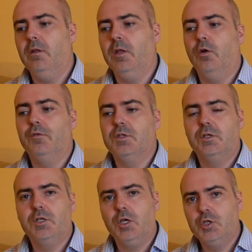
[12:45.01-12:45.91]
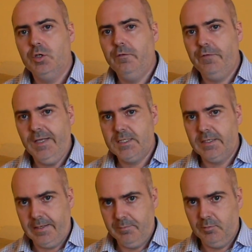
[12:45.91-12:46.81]
their officers should face
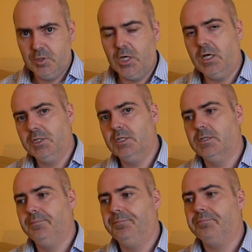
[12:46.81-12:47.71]
criminal charges.